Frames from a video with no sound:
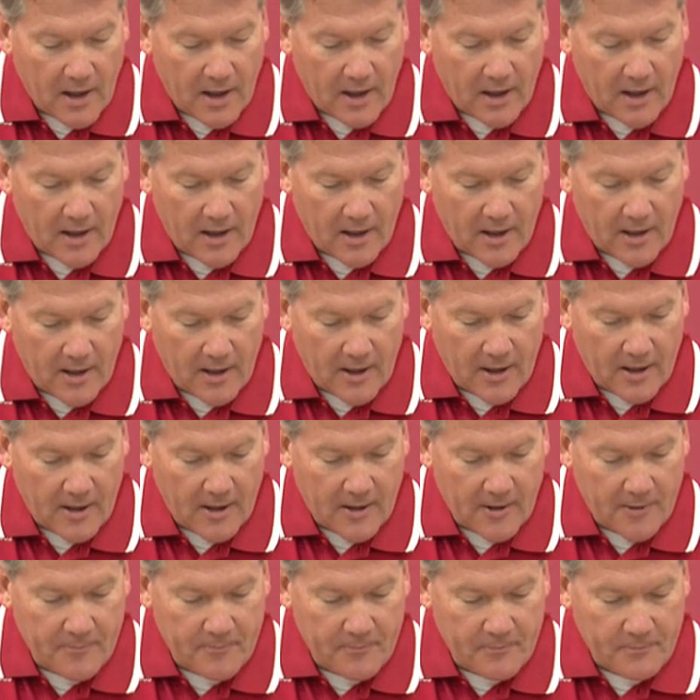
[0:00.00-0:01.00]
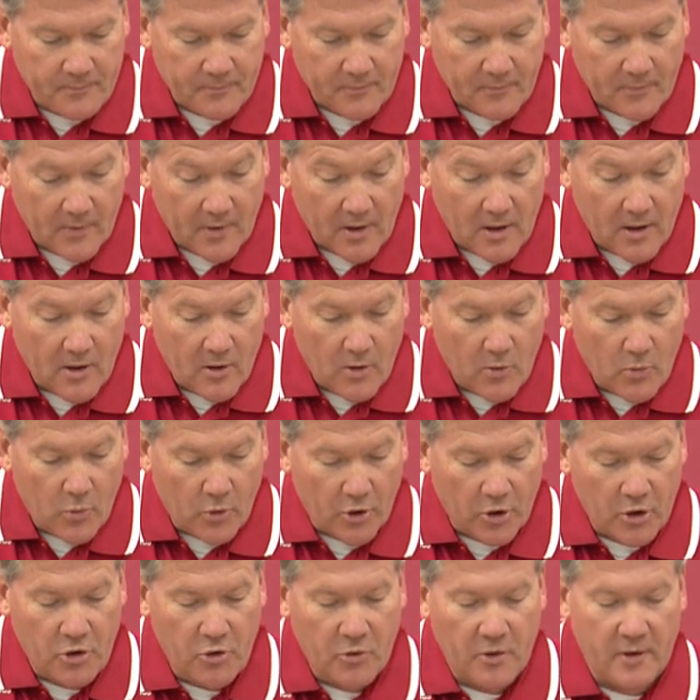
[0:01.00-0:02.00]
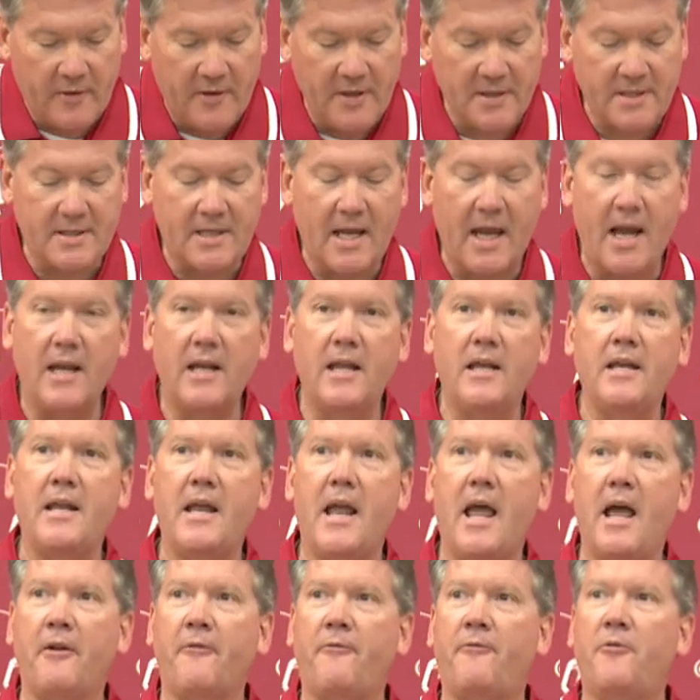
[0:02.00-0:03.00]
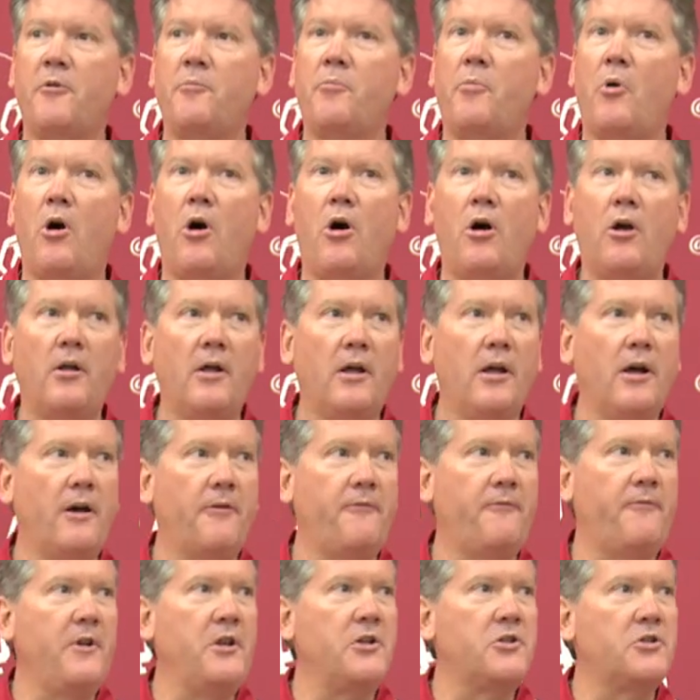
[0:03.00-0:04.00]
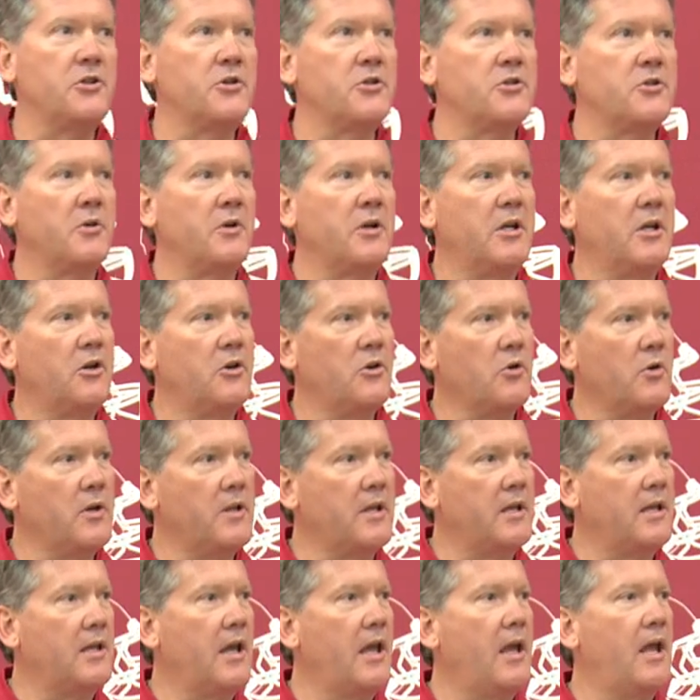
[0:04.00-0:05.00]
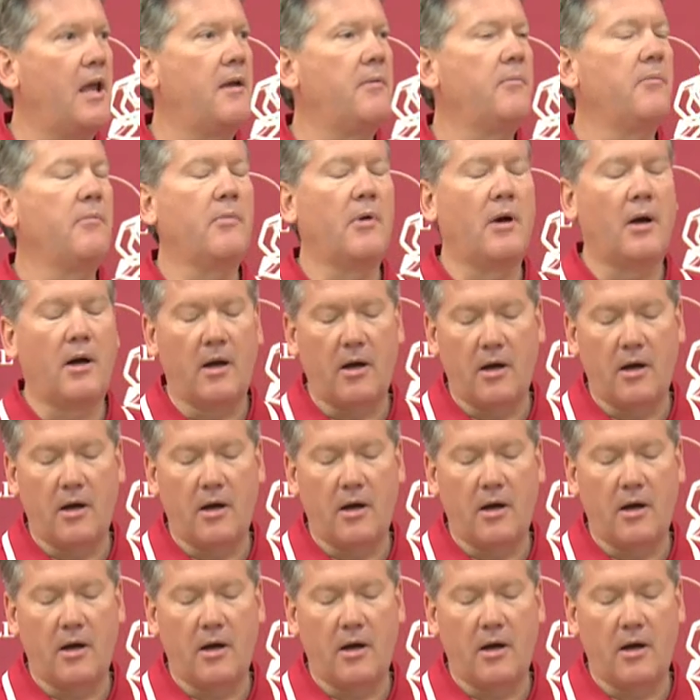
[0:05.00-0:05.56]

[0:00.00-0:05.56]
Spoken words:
We're going to do a This Day in Indiana Football feature, so again during the game,